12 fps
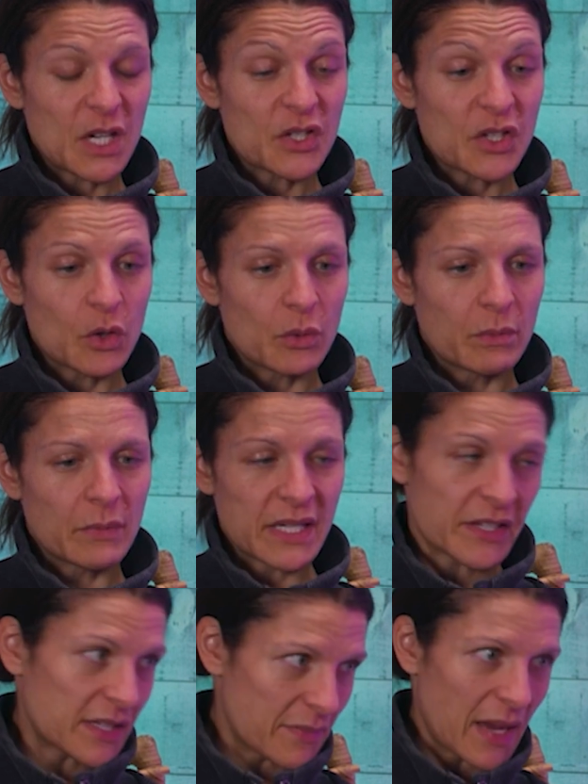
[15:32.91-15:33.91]
So
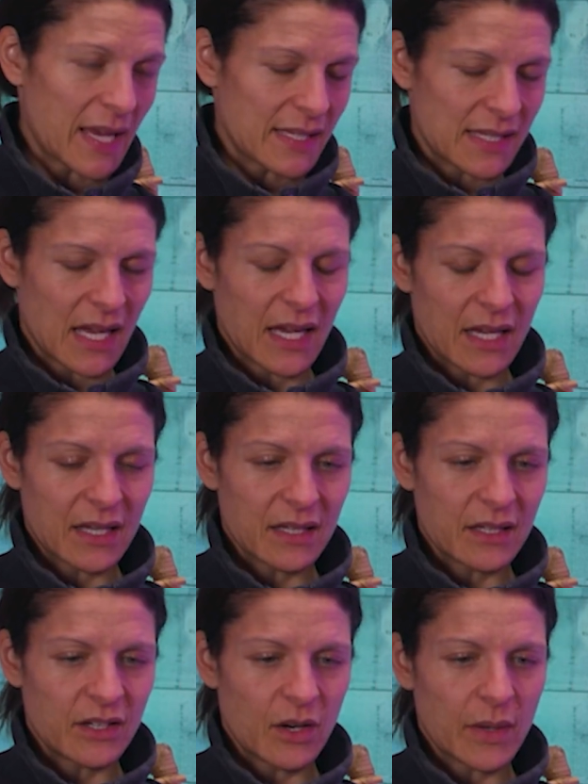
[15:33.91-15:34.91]
muscles and mindset,
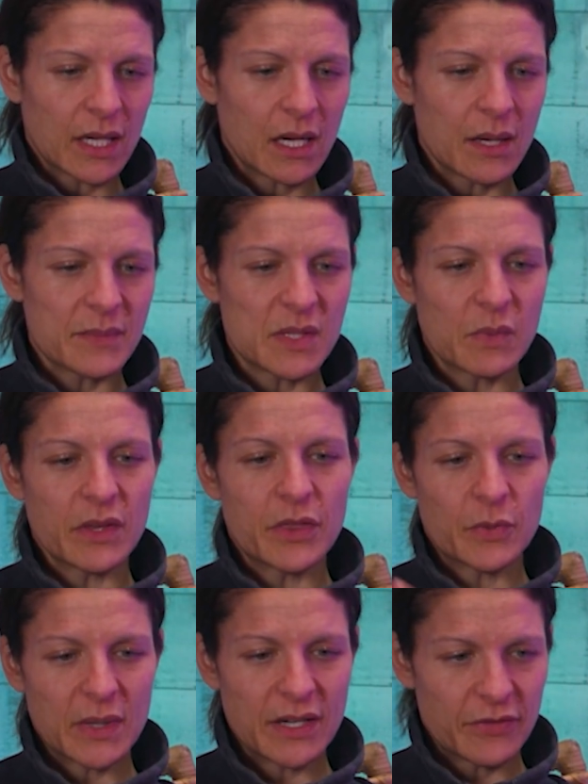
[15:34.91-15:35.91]
it comes with
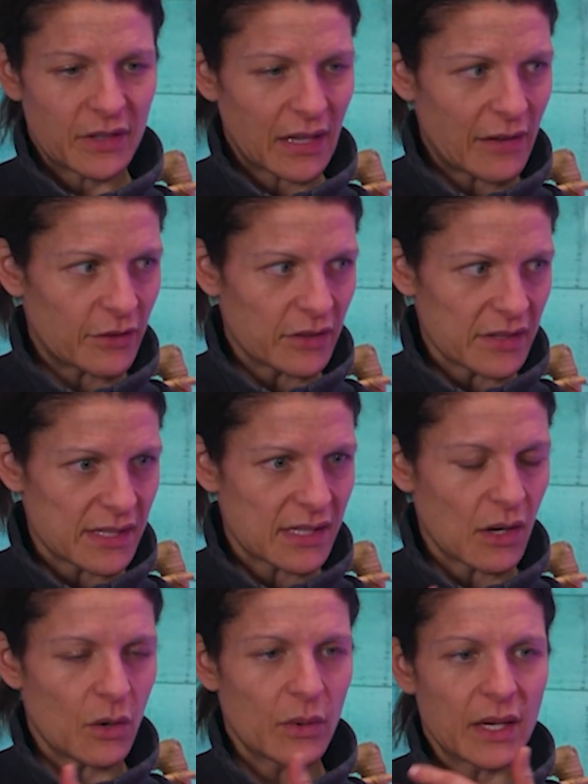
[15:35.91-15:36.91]
3 different levels.
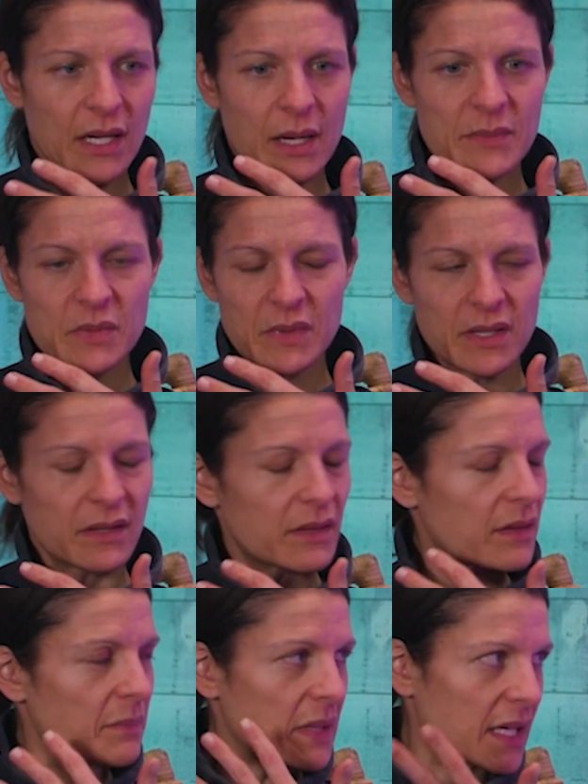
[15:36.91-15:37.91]
So it comes with
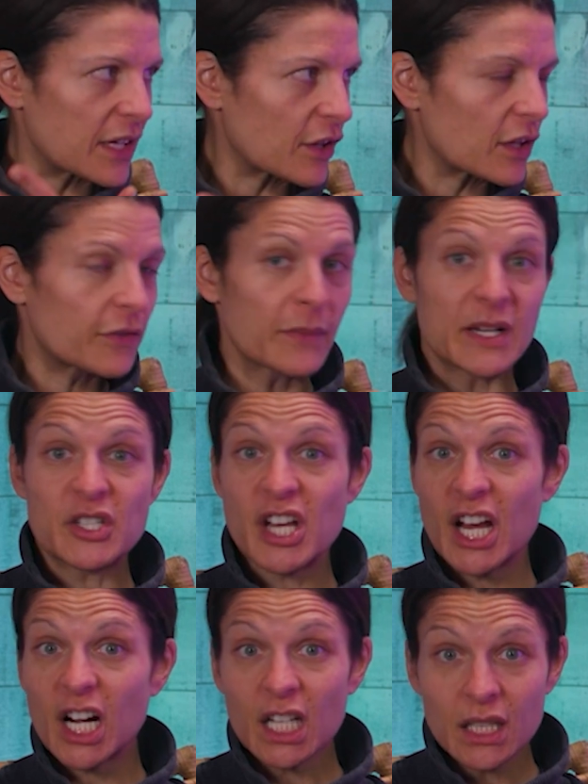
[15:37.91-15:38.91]
the beginner from a
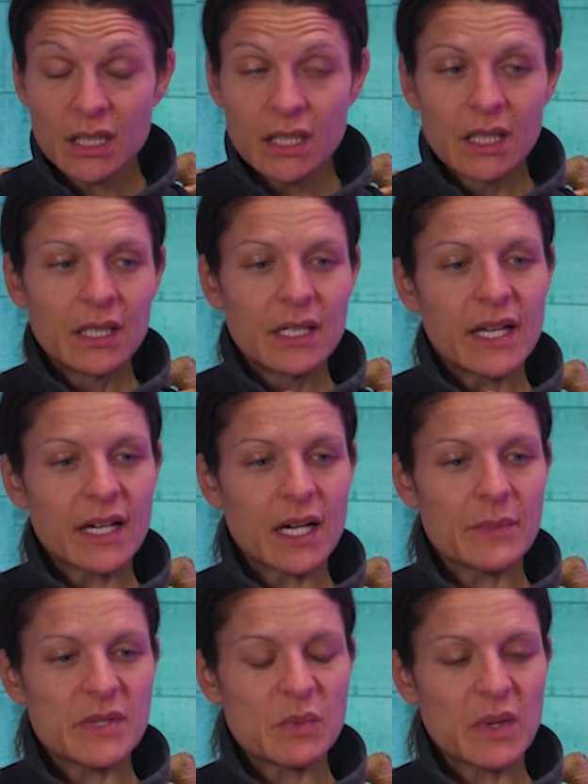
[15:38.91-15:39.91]
chair. It
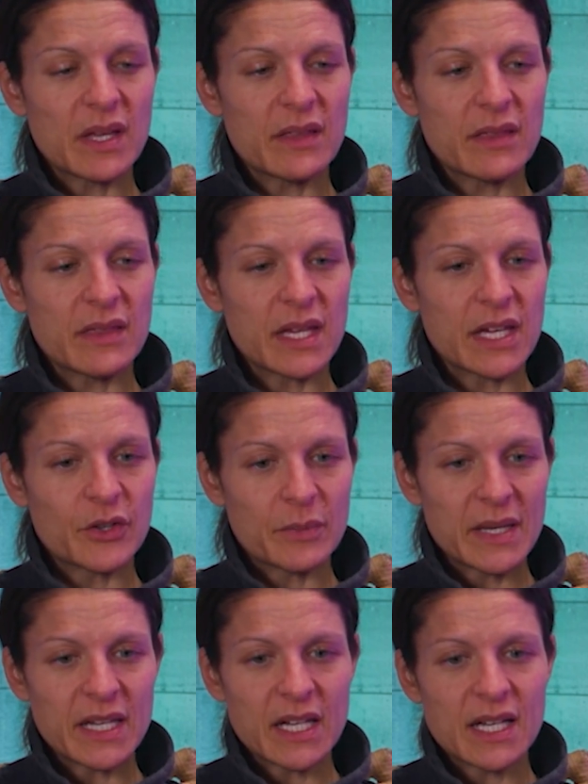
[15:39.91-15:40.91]
comes with the
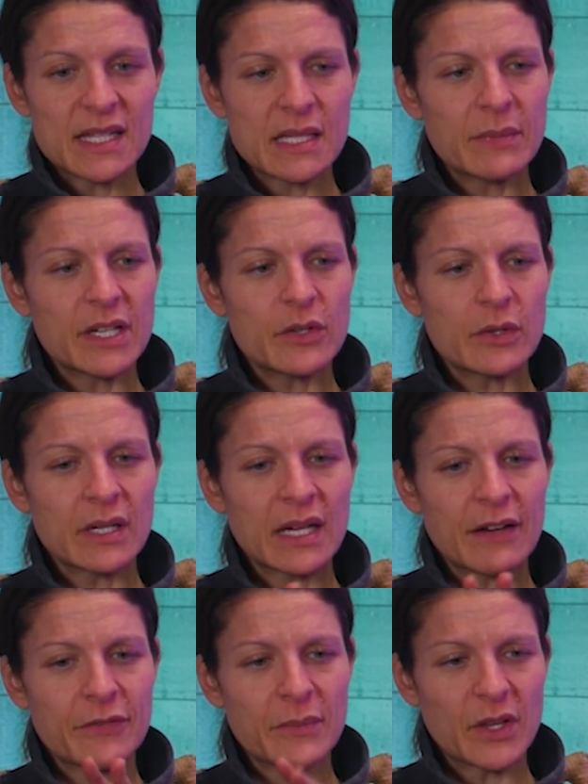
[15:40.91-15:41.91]
intermediate. It's somebody who can
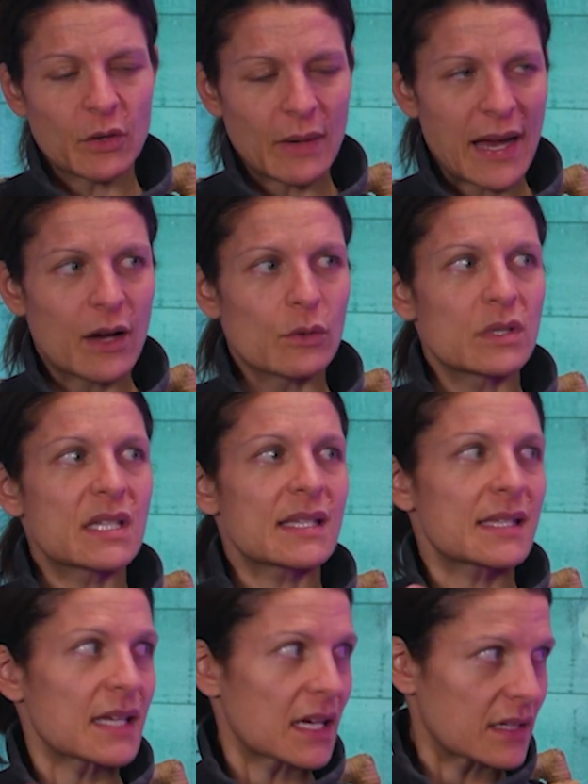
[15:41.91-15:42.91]
get from the ground to
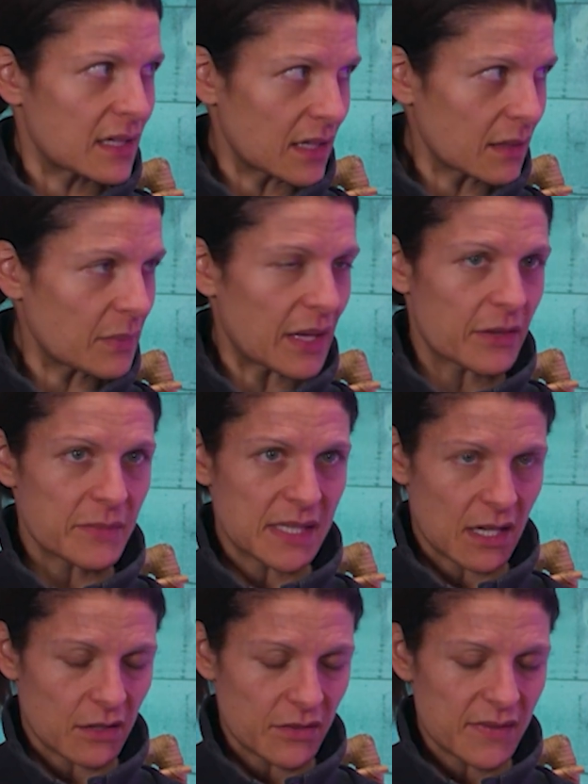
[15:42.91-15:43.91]
standing by
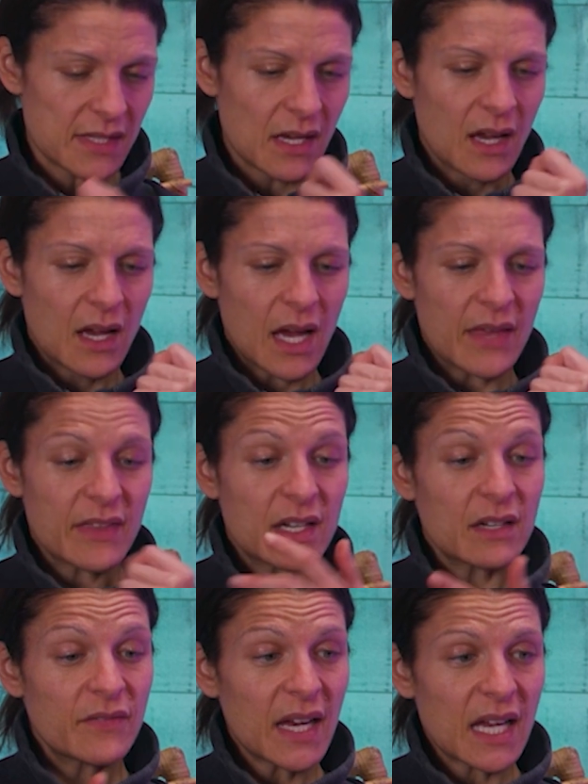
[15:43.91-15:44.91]
themselves. Mm-hmm. And then
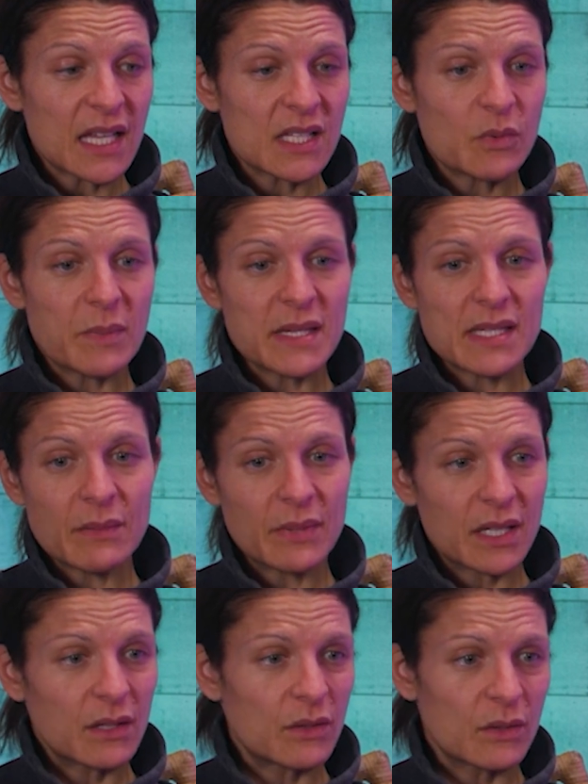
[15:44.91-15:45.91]
advanced would be
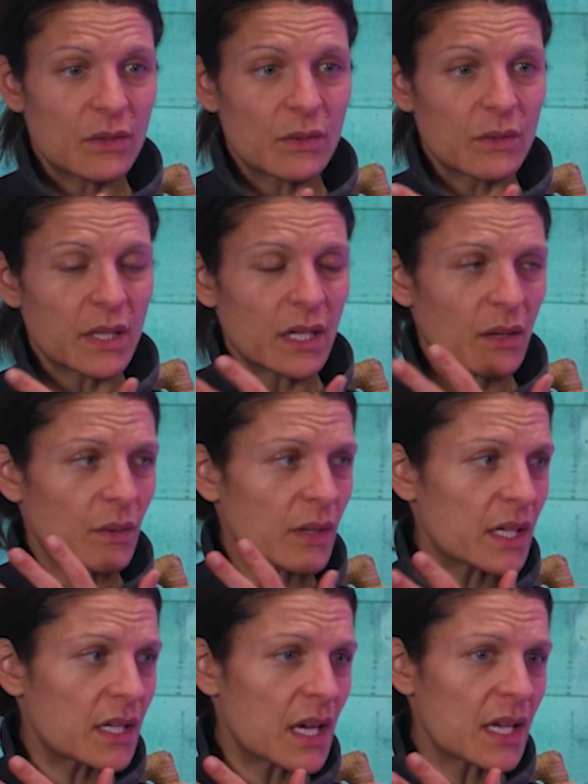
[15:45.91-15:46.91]
somebody who,
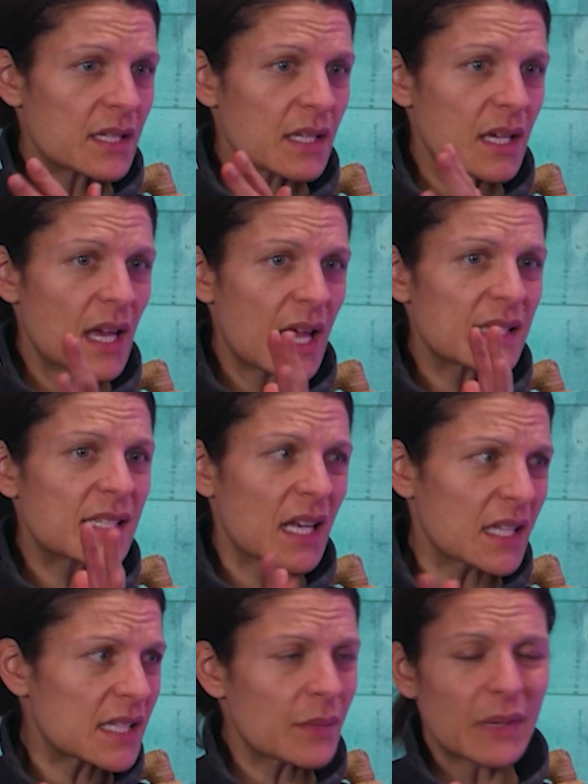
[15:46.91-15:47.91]
has
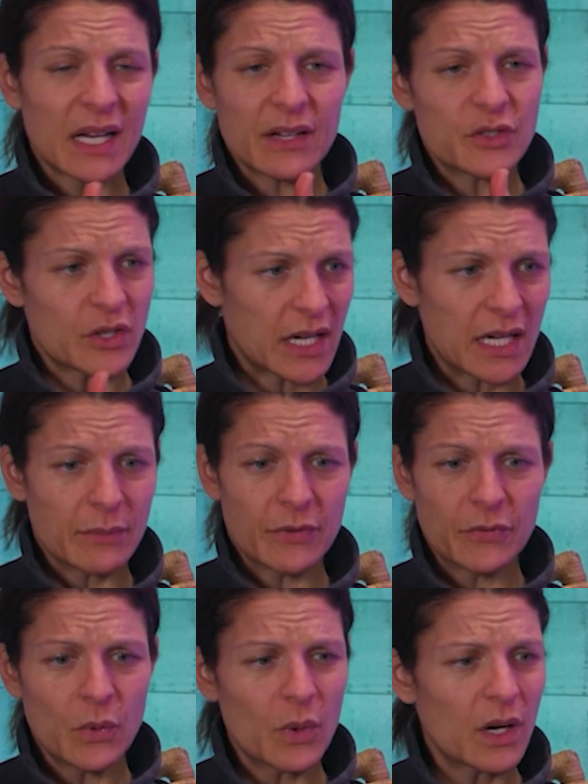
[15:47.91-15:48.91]
done some kind of training
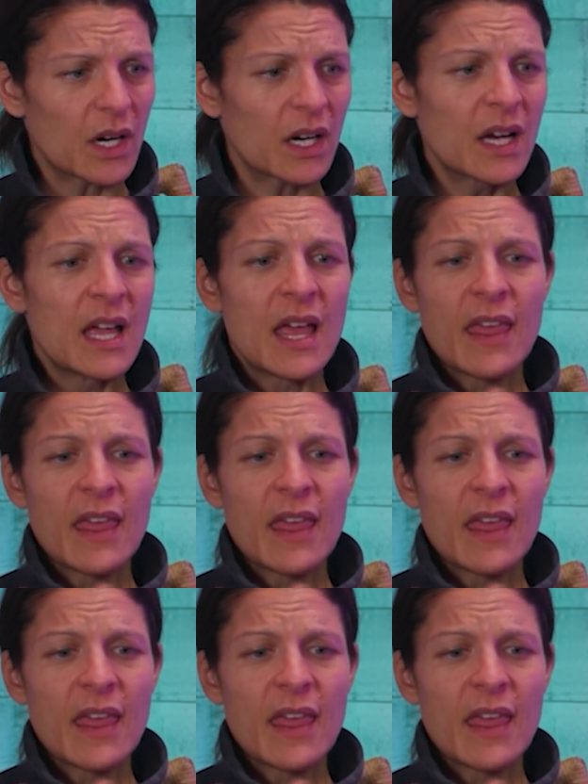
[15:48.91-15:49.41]
before.